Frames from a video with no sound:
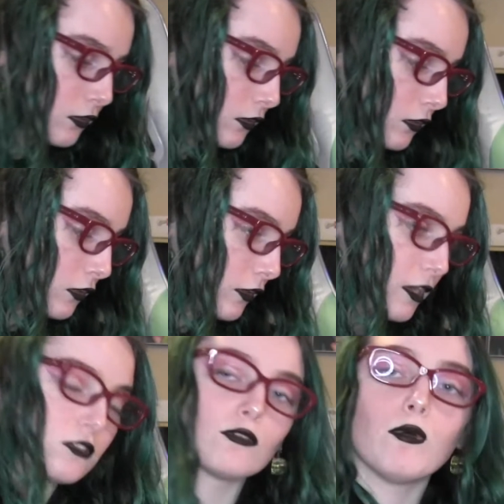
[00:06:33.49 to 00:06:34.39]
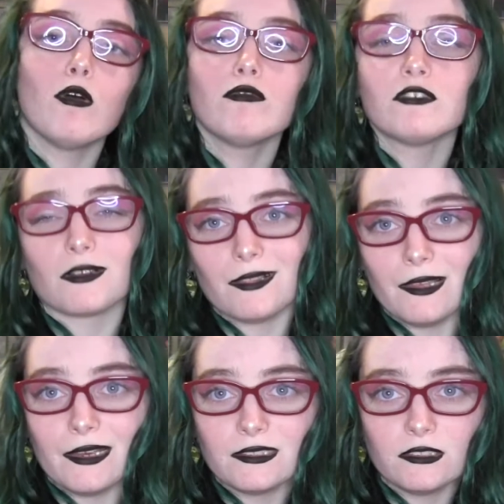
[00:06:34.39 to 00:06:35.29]
Uh, yeah, so Po's a
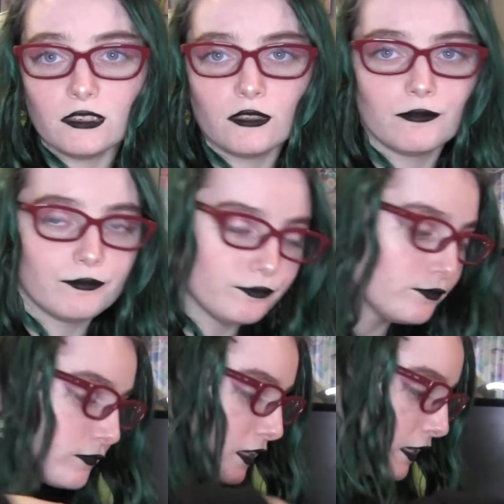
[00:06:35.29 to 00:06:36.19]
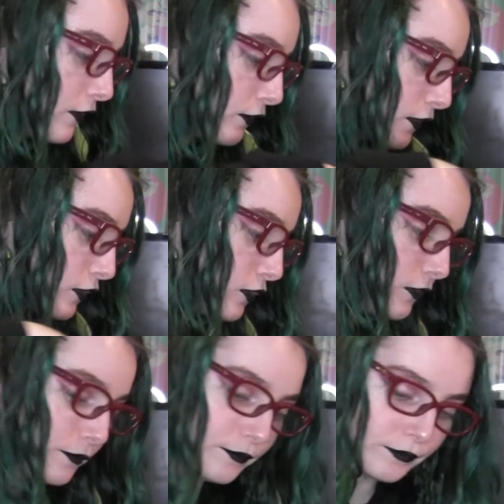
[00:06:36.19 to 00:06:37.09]
classic
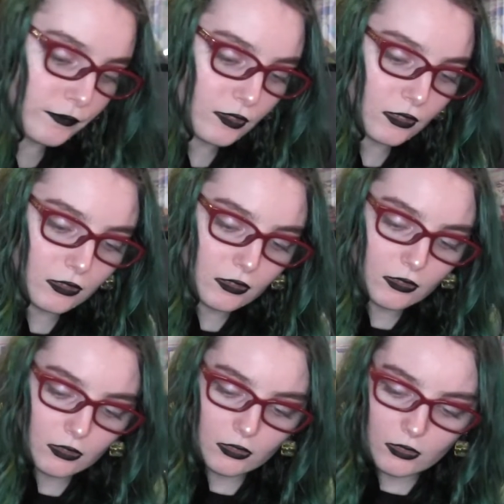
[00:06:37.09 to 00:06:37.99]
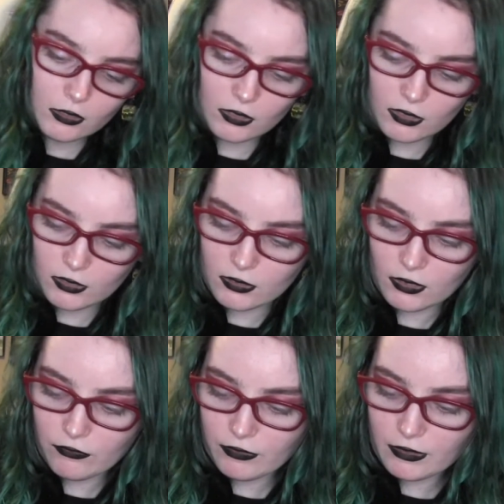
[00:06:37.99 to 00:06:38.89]
character. And
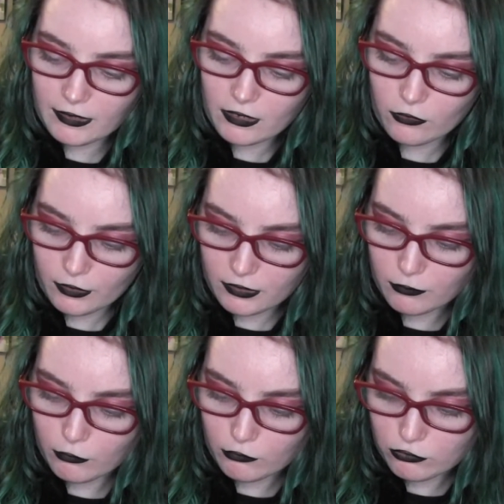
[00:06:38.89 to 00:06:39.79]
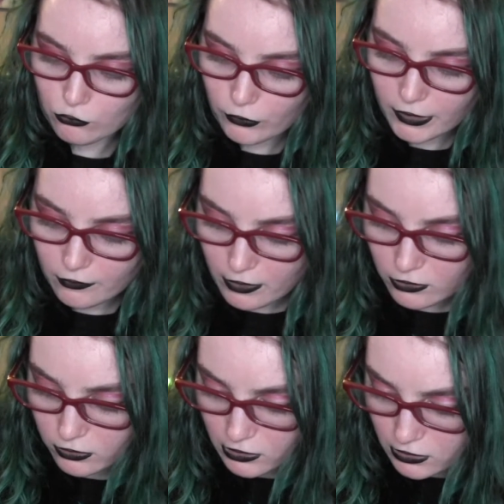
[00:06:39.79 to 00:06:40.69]
I feel like I'll get the most wear
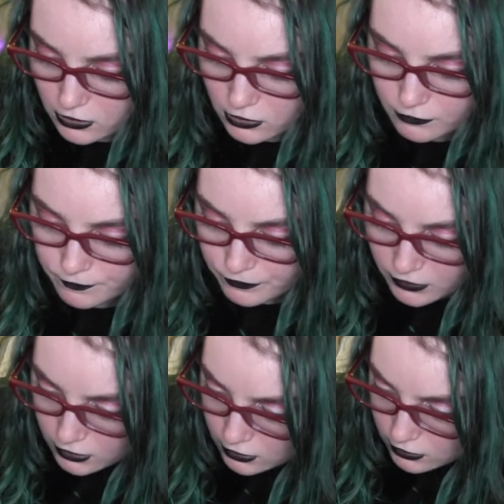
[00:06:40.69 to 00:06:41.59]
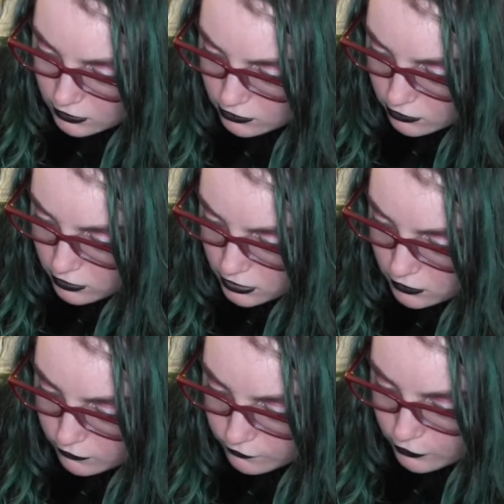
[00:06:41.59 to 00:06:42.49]
out of these. These are
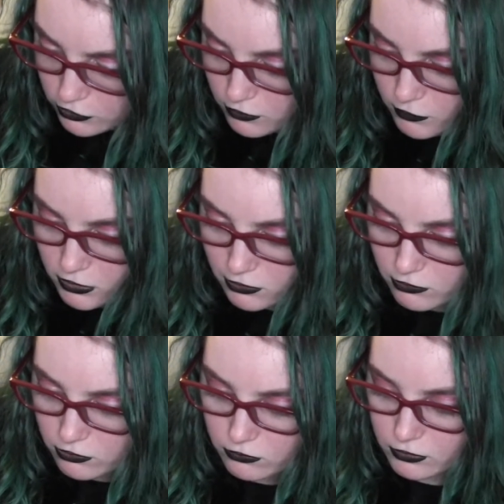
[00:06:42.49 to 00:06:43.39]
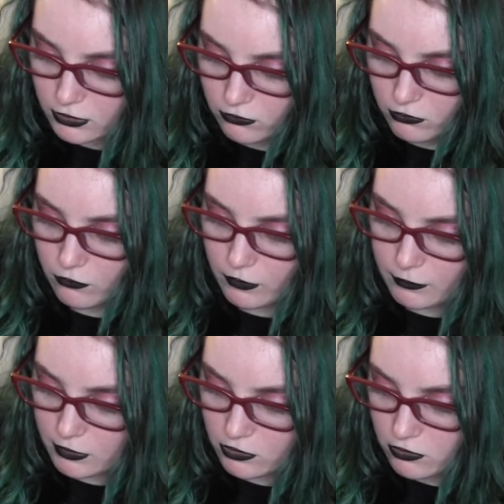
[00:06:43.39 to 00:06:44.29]
this fuzzy material. I don't know if
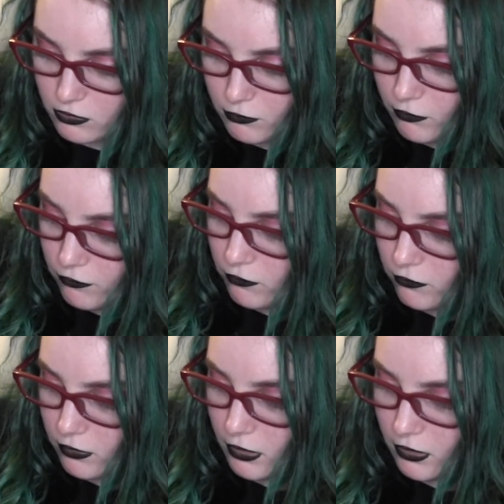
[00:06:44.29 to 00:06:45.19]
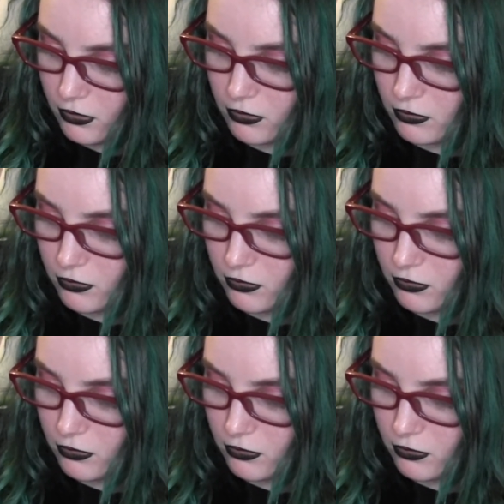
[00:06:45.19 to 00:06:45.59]
I mentioned it before yet.